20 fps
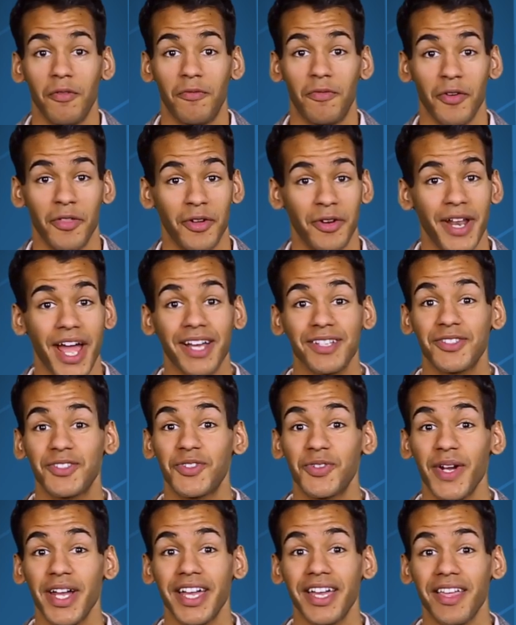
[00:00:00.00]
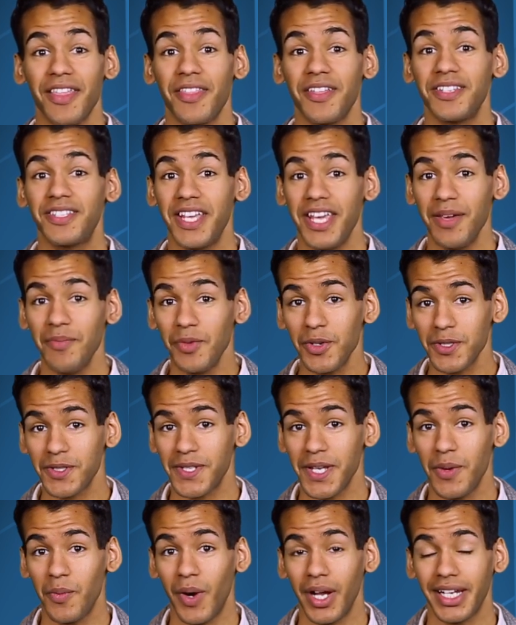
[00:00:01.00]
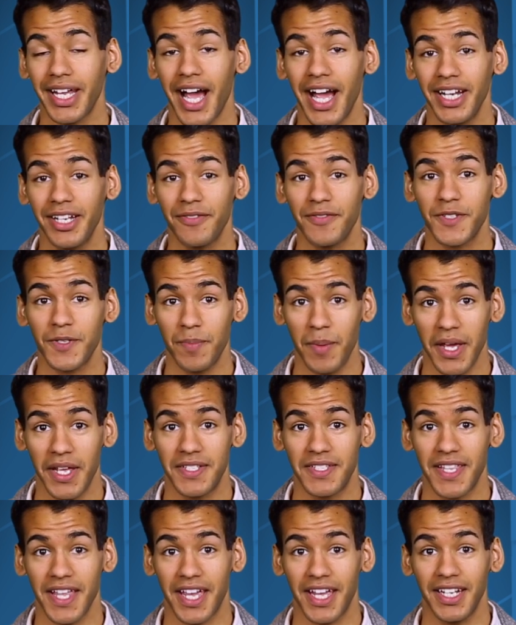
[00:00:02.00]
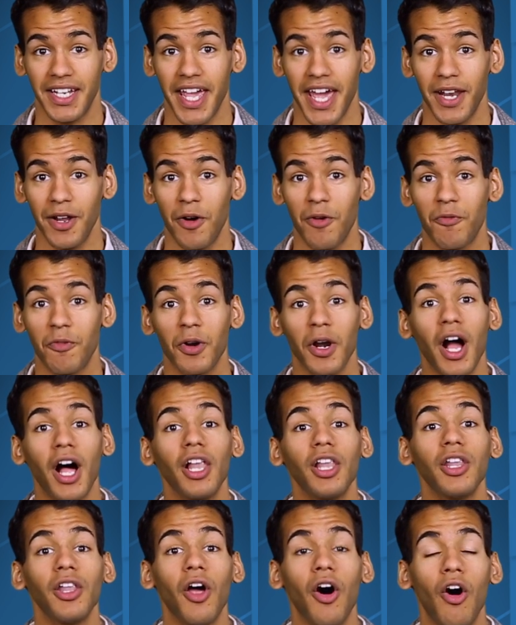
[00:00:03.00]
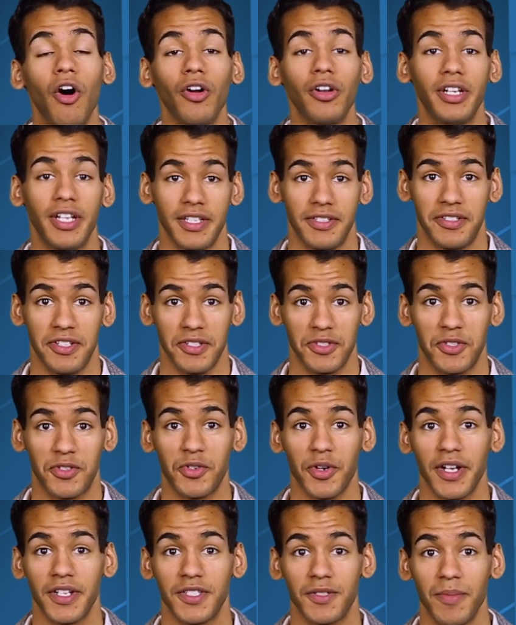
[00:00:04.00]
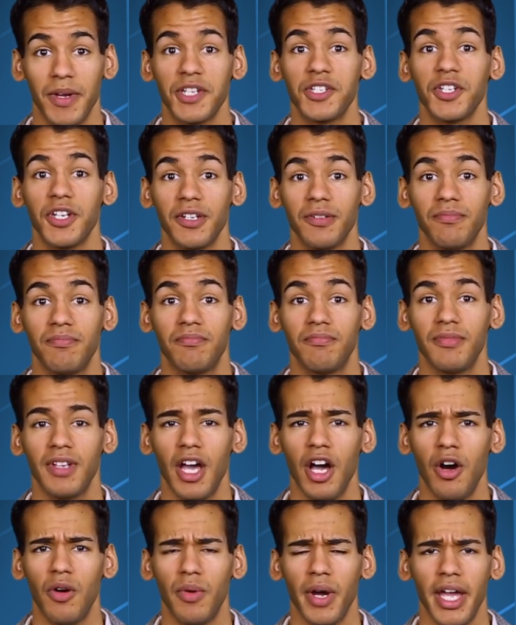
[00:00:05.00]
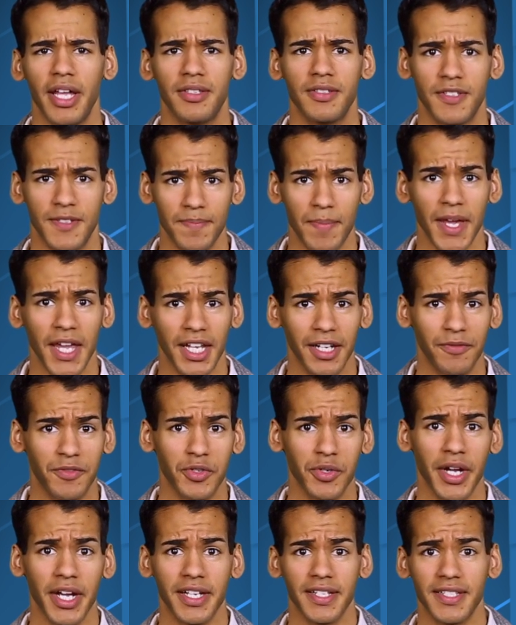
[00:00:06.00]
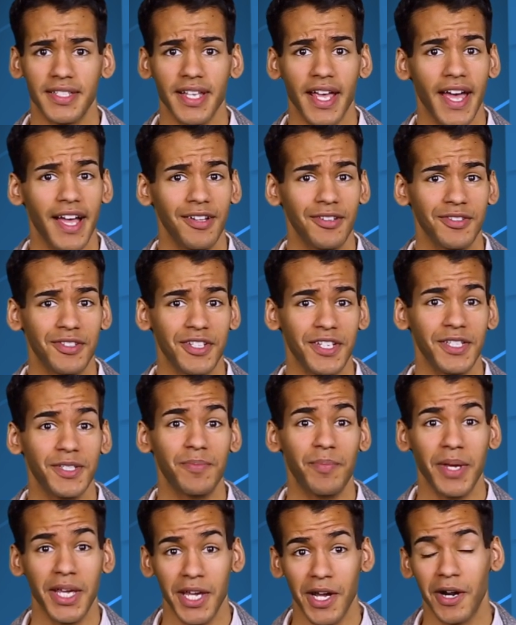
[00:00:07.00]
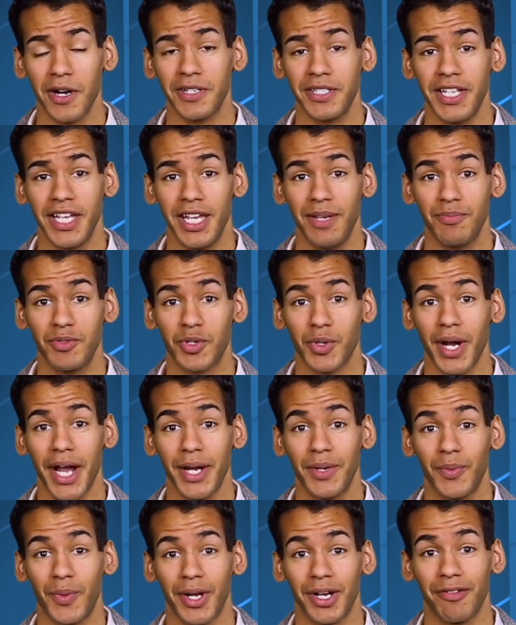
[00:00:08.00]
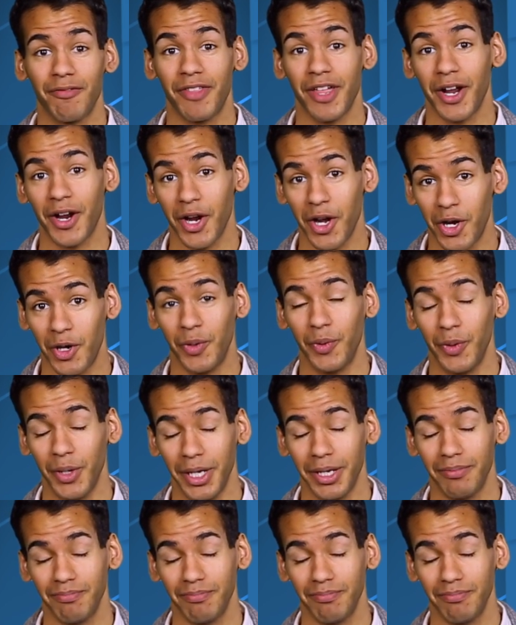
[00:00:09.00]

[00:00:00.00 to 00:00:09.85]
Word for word: For their next trick, the team will see what kind of speeds they can get over a long distance transmission. Oh, and speaking of tricks, LG's PR team tried one of their own.